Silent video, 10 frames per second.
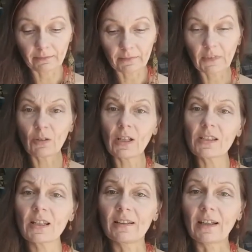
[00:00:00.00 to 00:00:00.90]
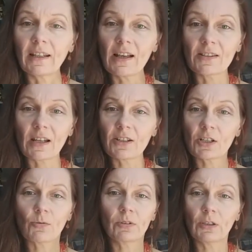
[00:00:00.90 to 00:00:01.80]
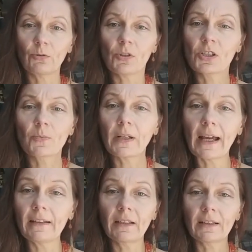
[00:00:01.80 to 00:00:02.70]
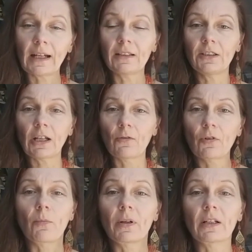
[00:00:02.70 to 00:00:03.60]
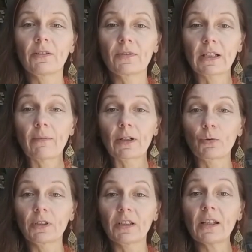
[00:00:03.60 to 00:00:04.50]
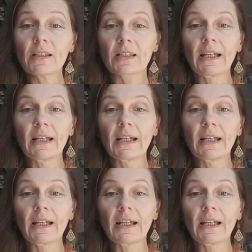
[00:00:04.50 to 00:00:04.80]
So that's it, I guess. I just wanted to explain that idea of comparative grammar, what it is.